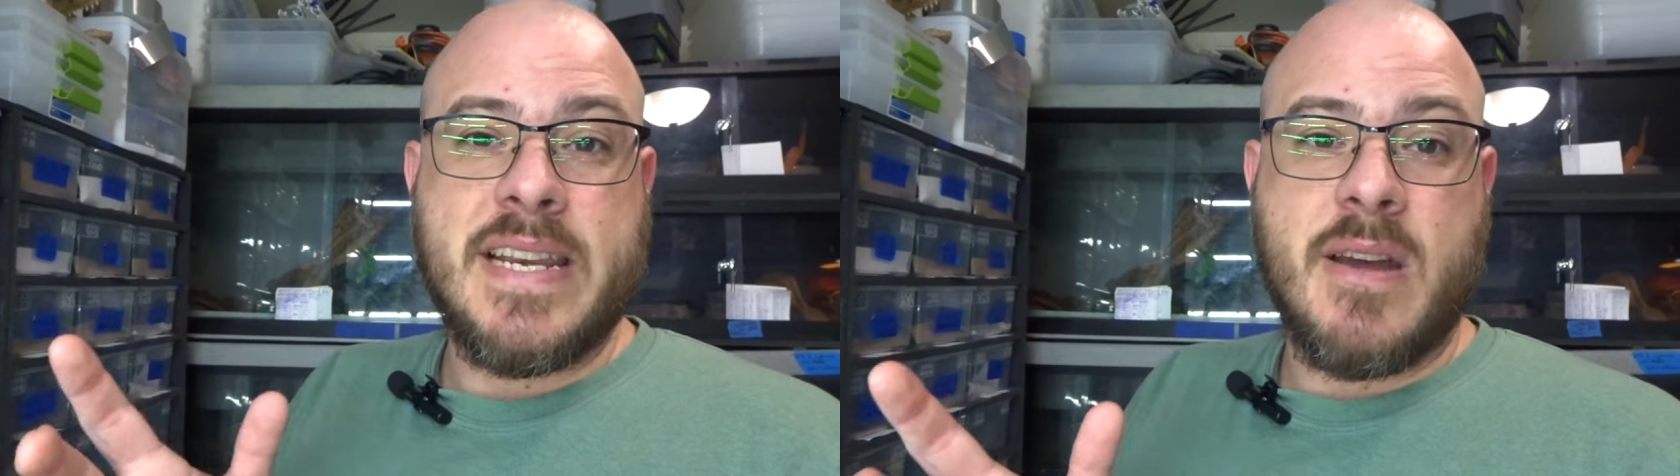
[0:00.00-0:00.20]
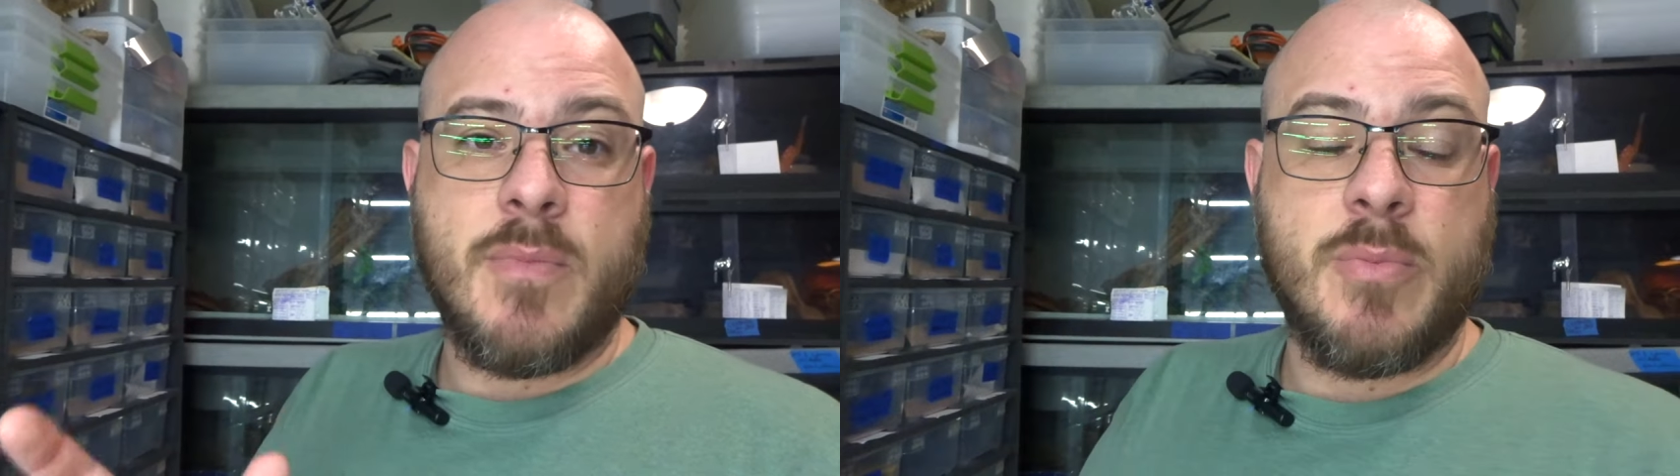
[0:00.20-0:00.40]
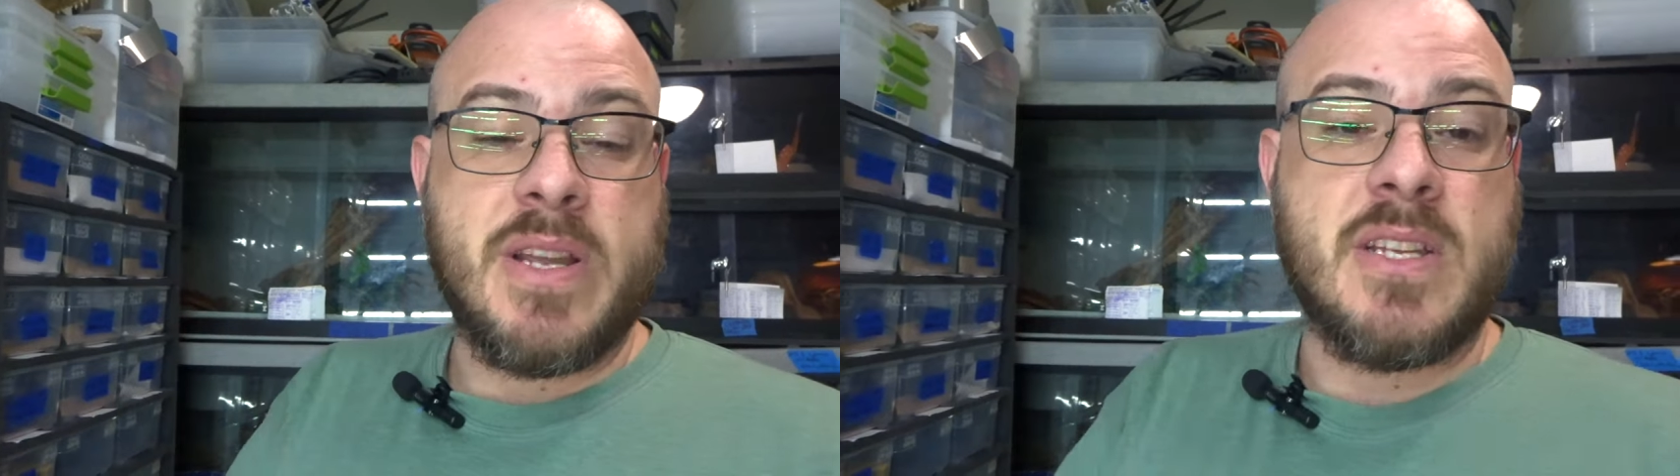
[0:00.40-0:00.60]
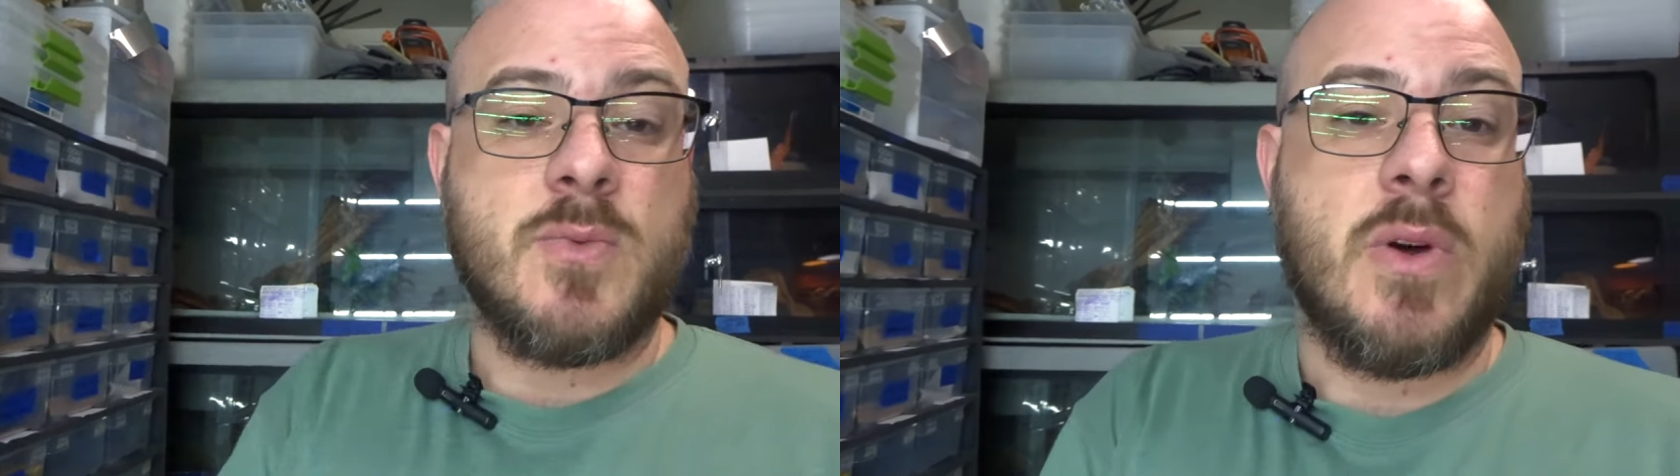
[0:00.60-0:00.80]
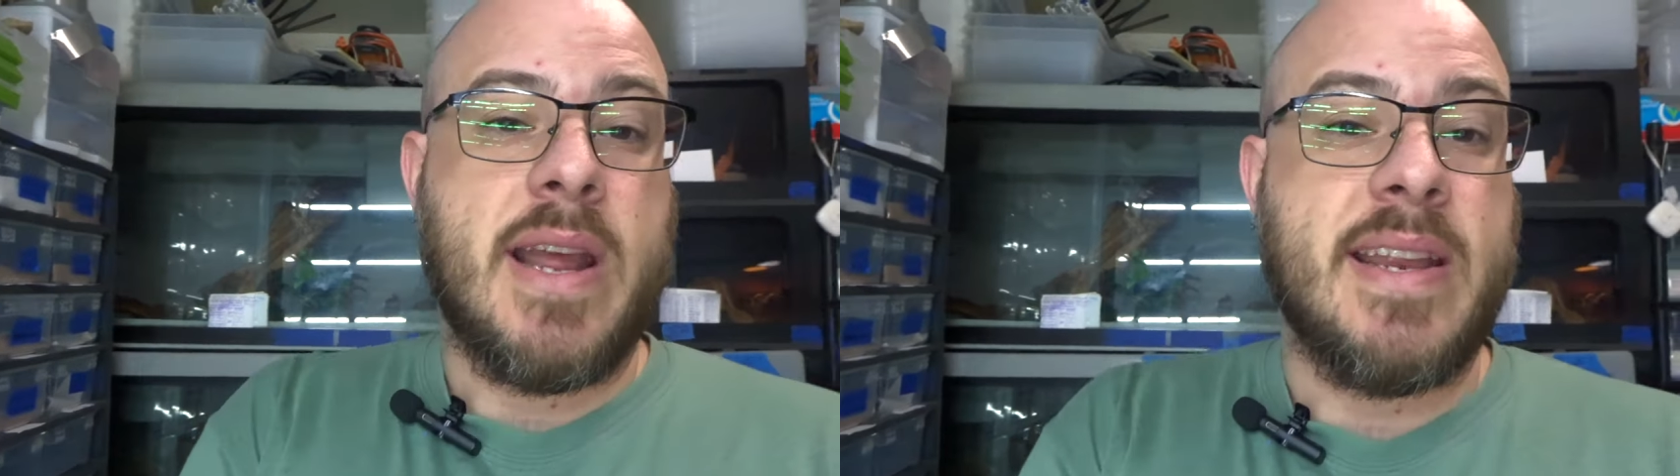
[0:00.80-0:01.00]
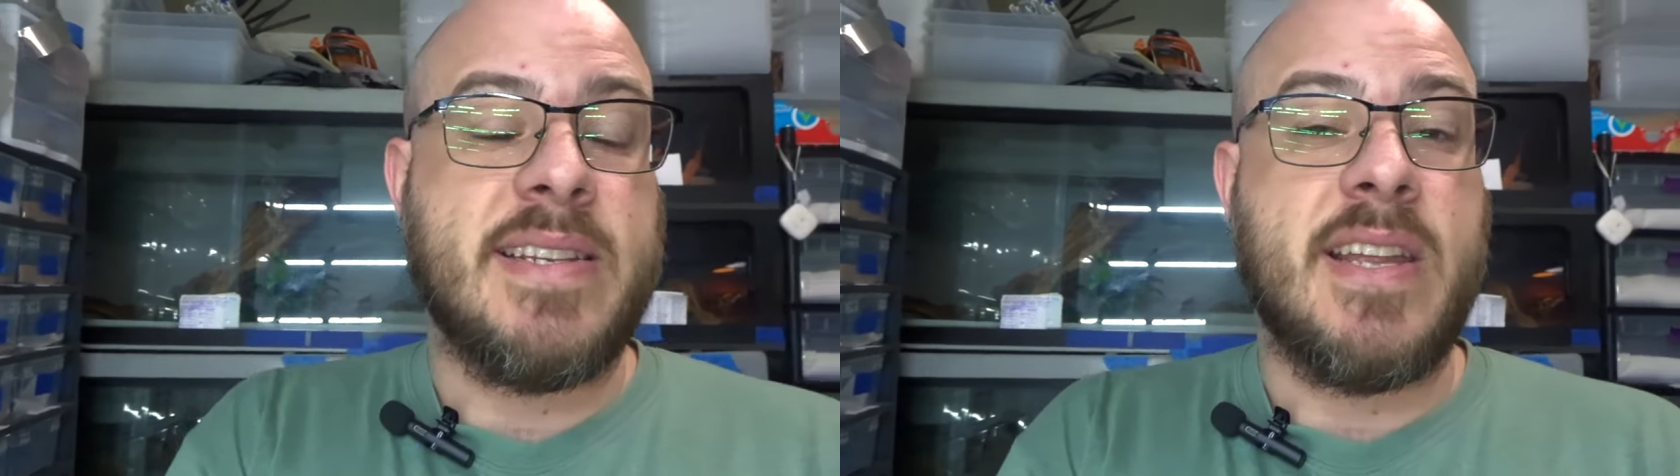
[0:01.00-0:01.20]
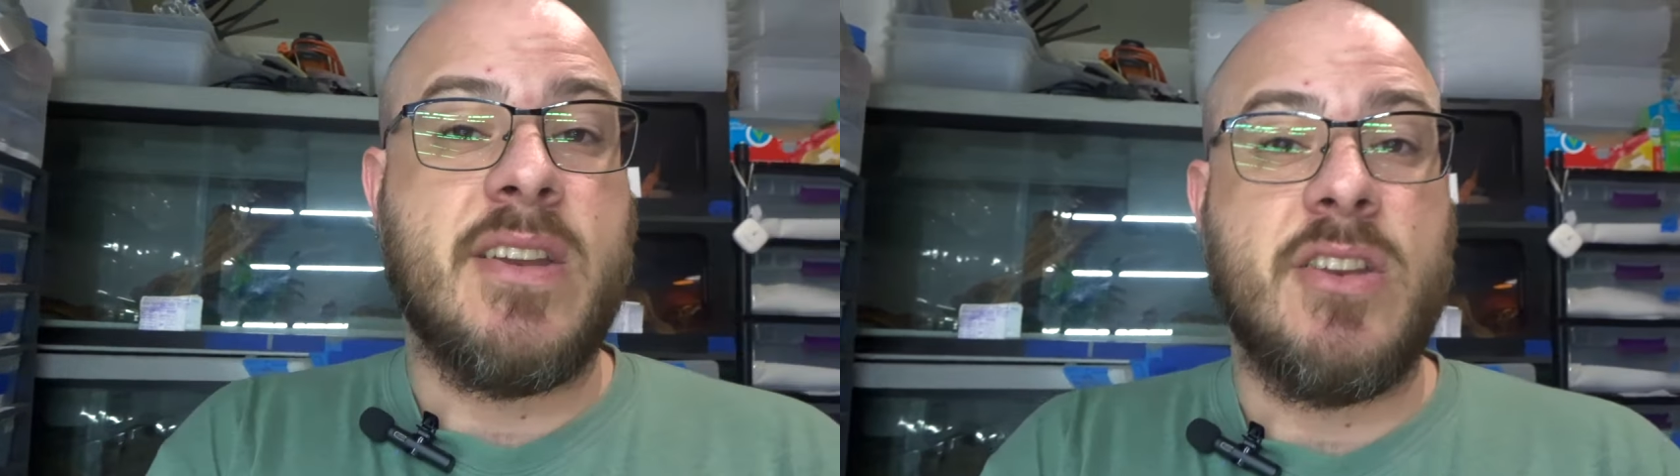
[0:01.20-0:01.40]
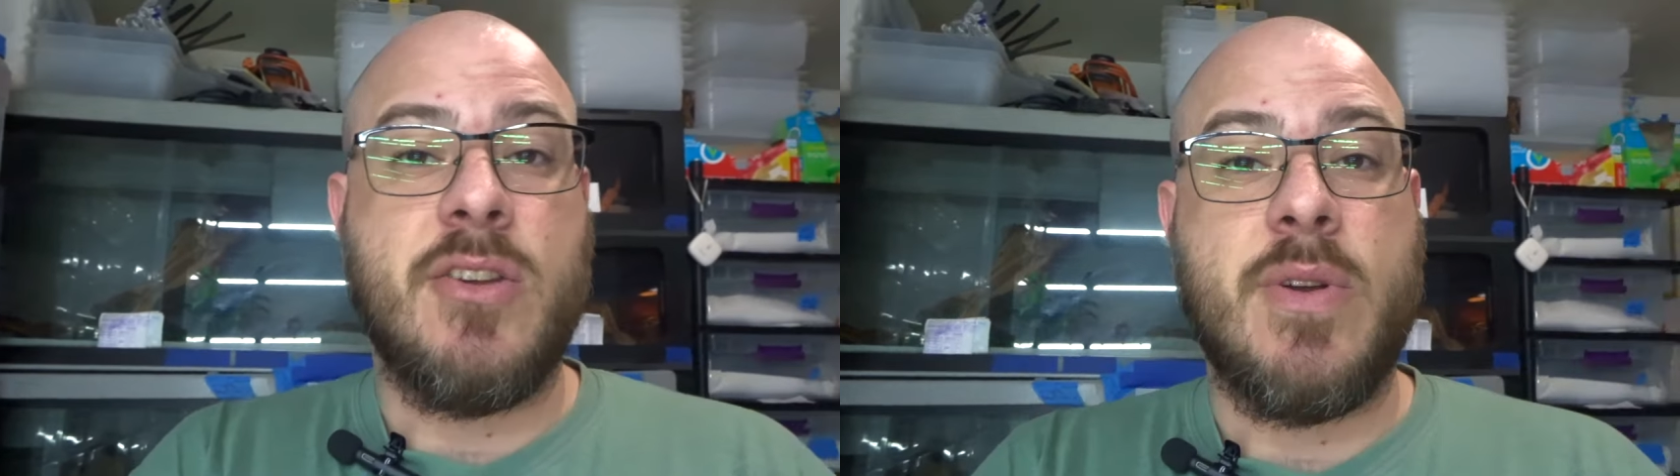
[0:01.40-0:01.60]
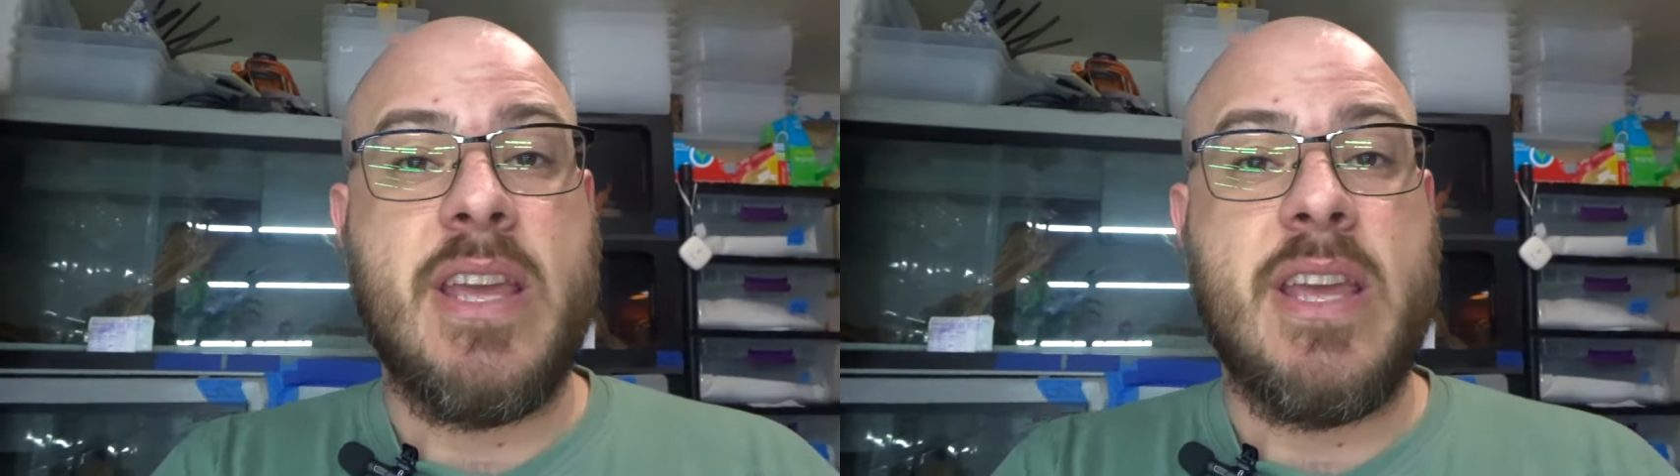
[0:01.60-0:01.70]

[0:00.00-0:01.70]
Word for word: number because what I intend to do,